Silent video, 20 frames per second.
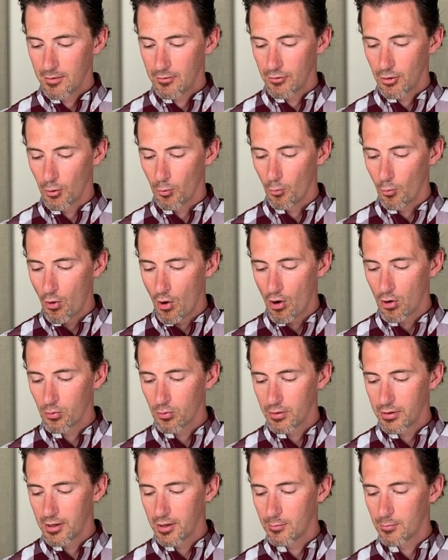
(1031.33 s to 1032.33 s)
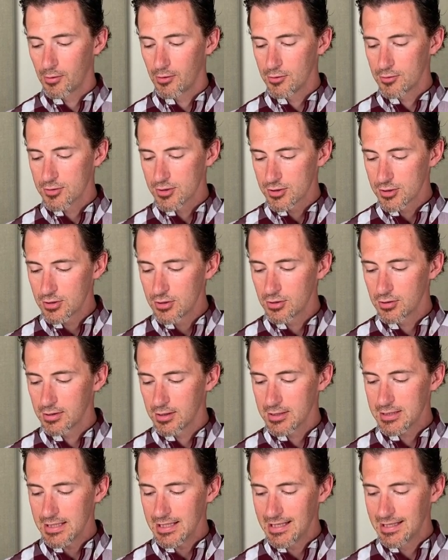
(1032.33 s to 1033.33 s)
Their walk with Him produces
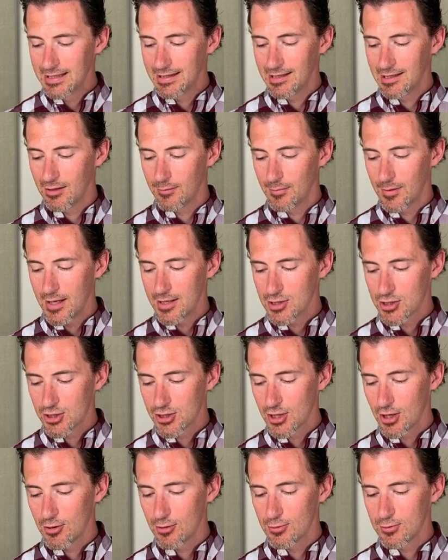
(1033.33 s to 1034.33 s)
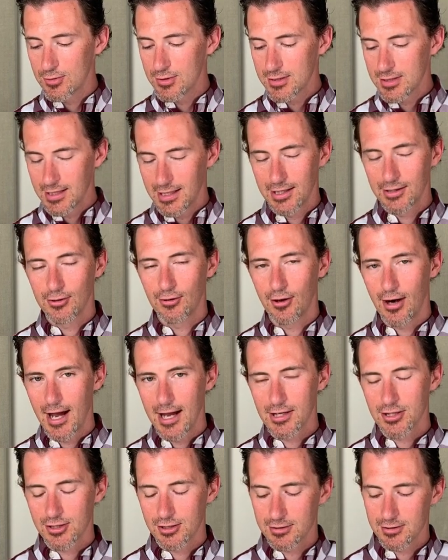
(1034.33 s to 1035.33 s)
goodness in them that shows in their
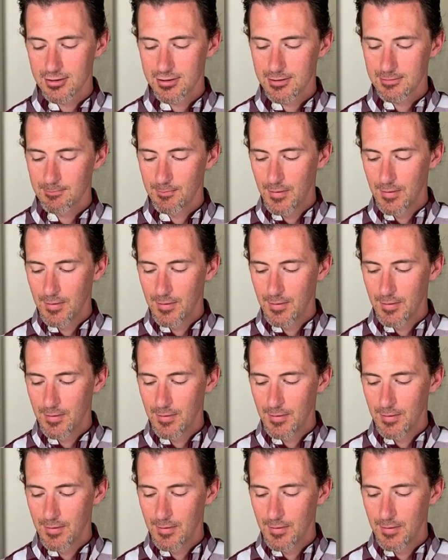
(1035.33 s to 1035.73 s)
actions.